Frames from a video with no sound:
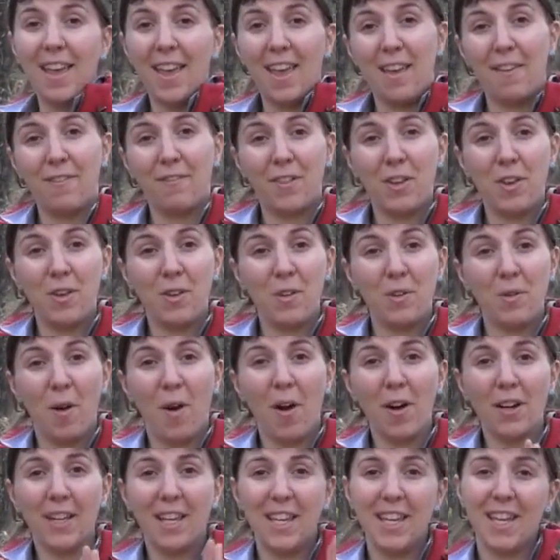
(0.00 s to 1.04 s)
if you
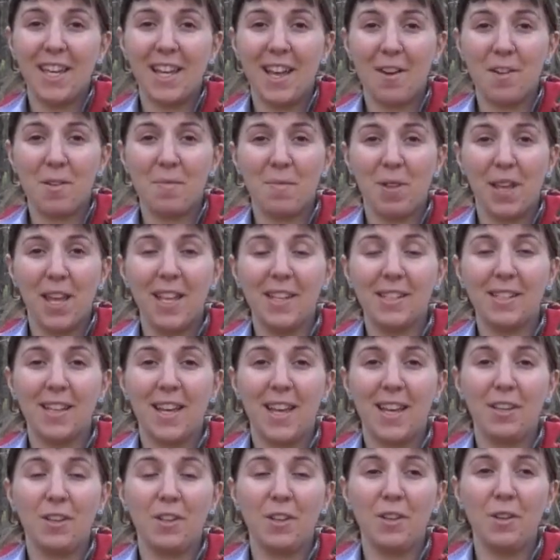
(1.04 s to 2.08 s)
are keying out a plant
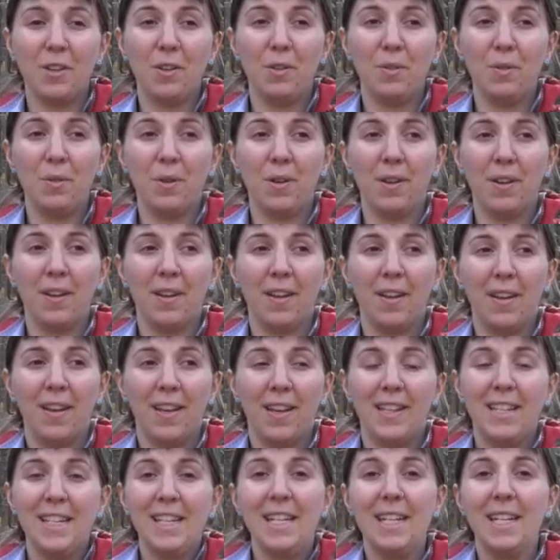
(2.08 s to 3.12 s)
and you
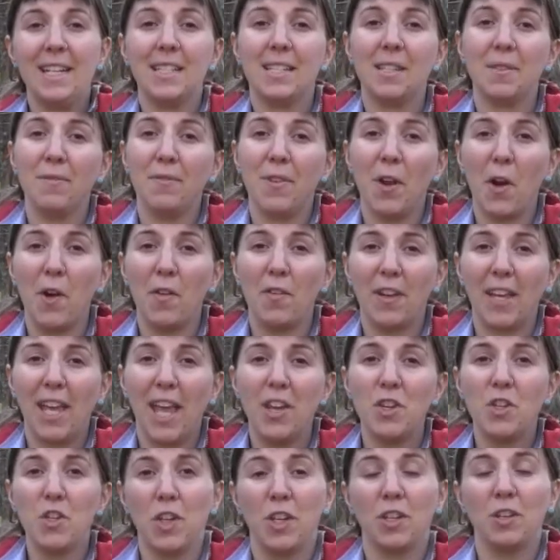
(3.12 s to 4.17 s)
need some
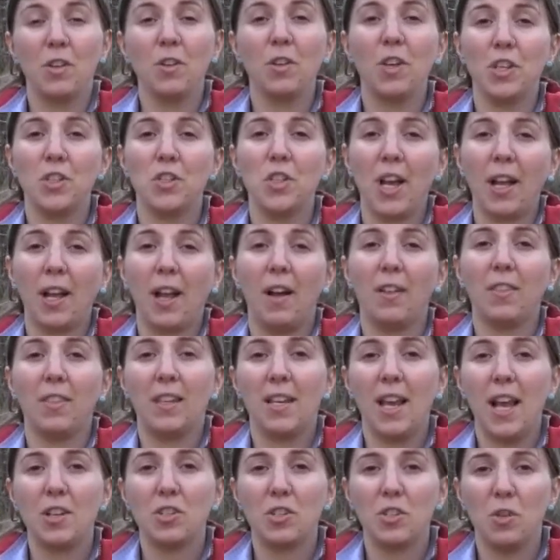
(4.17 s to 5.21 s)
verification, you can check out the
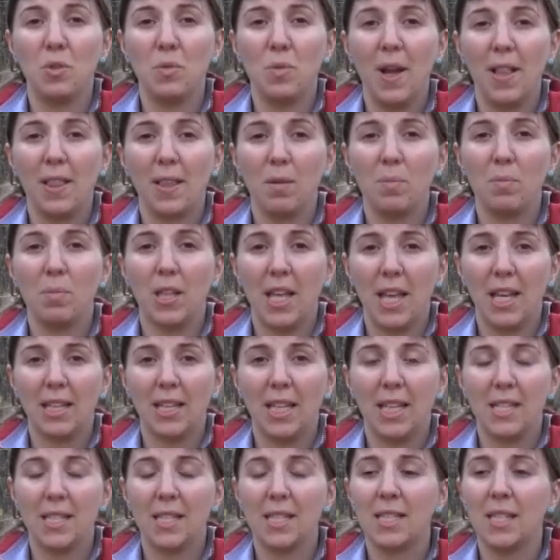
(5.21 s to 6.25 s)
National Wetland Plant
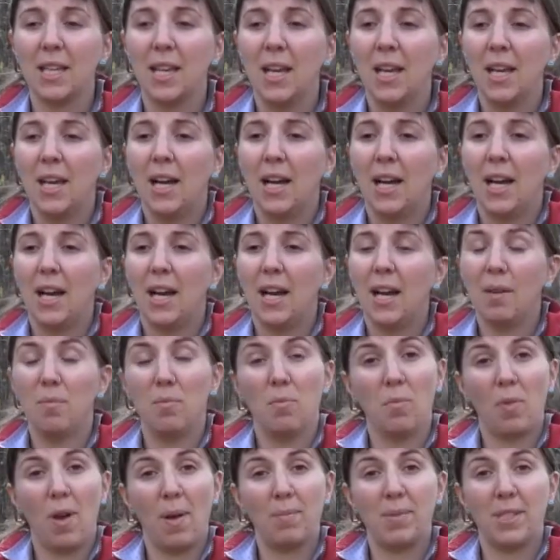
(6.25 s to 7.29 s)
List
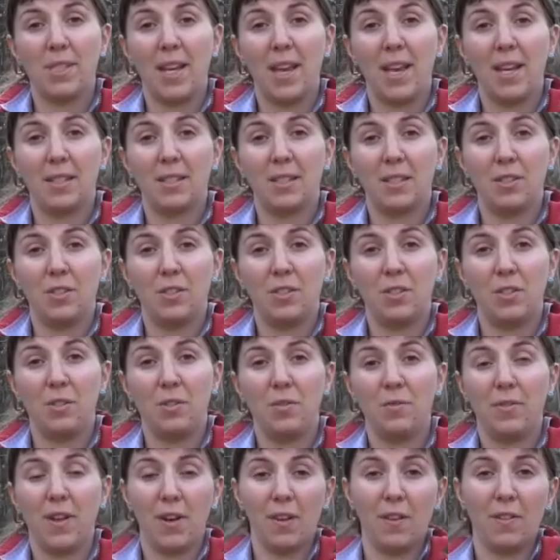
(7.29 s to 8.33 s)
website to
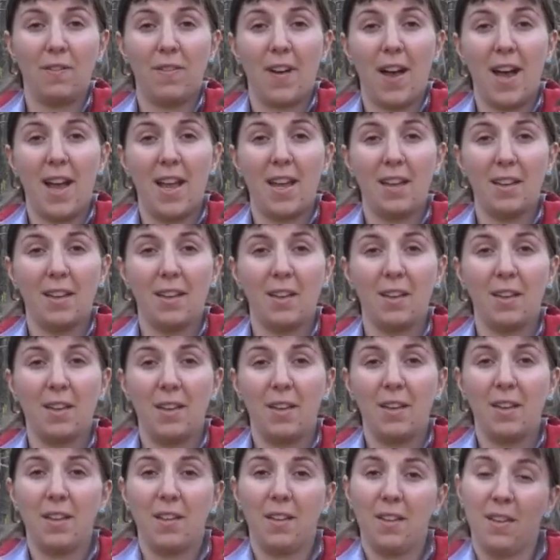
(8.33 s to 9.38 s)
verify
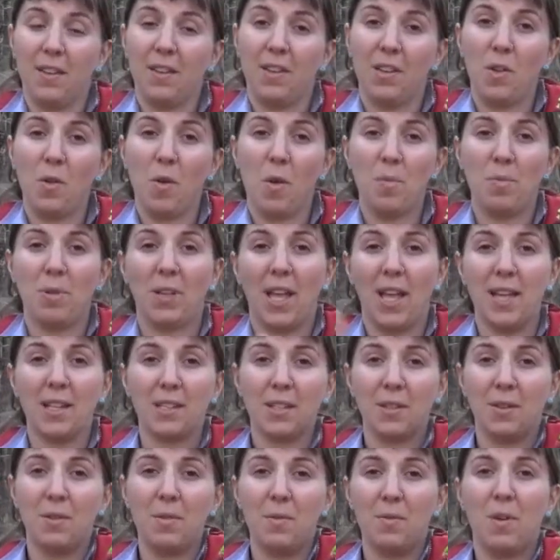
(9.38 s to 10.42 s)
your
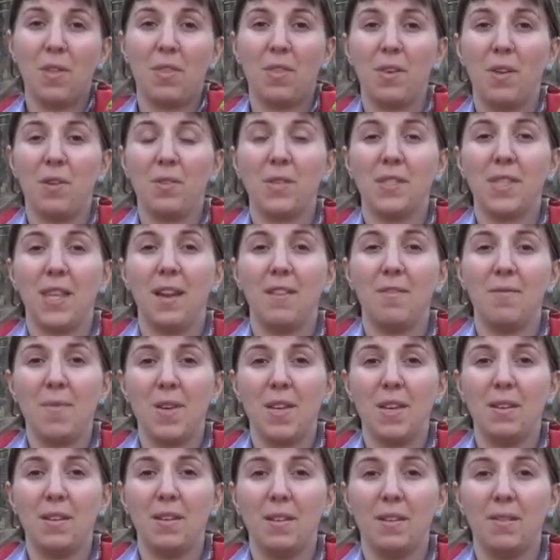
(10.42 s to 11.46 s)
plant with those that have
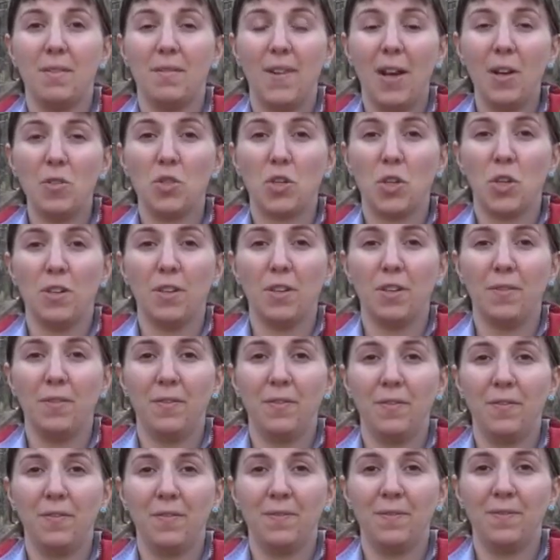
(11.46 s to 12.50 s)
been vouchered.
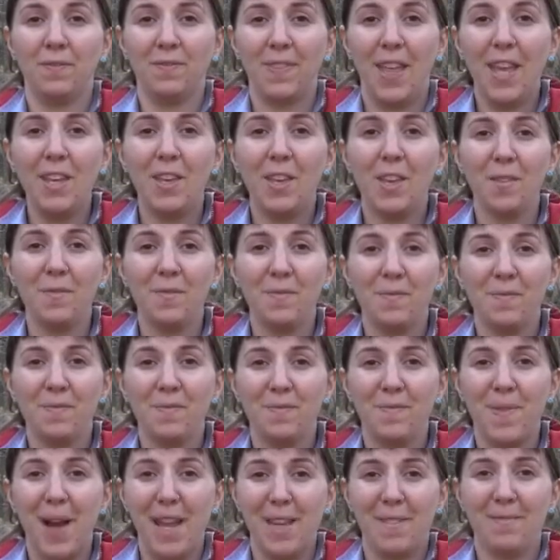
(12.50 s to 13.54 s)
Thank you.
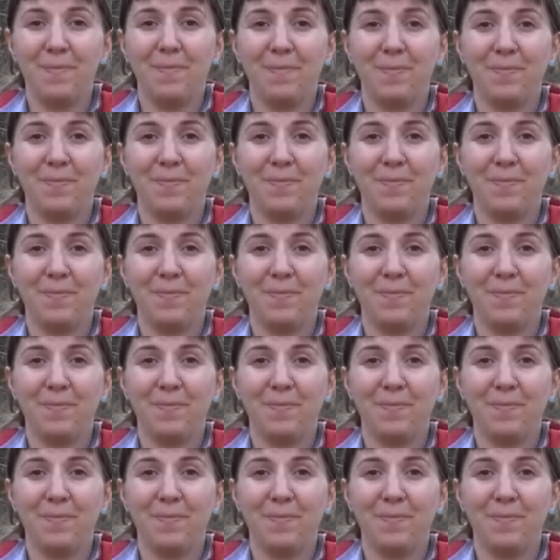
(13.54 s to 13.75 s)
Bye.